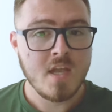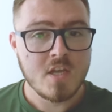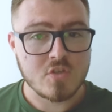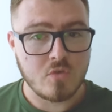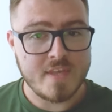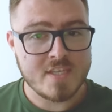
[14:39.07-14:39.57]

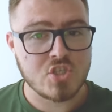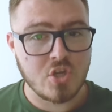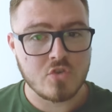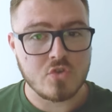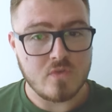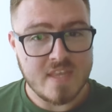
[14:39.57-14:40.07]
So this
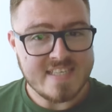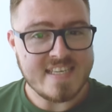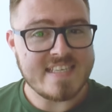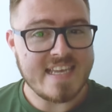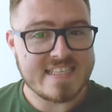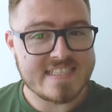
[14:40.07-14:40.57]
shows you this
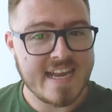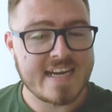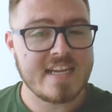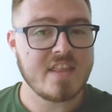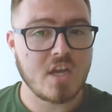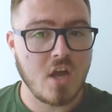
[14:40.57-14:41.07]
is
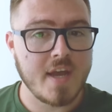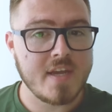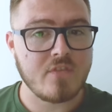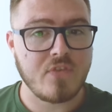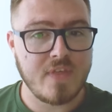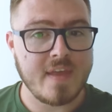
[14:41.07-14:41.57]
exactly the kind
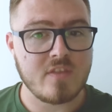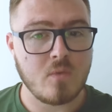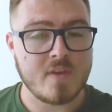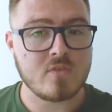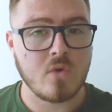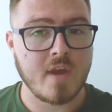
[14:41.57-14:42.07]
of thing that
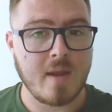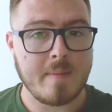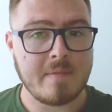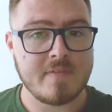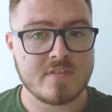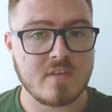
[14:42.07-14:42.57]
we're talking
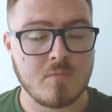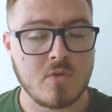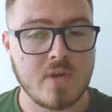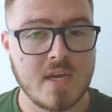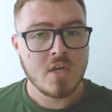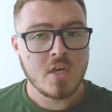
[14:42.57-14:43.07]
about in this community.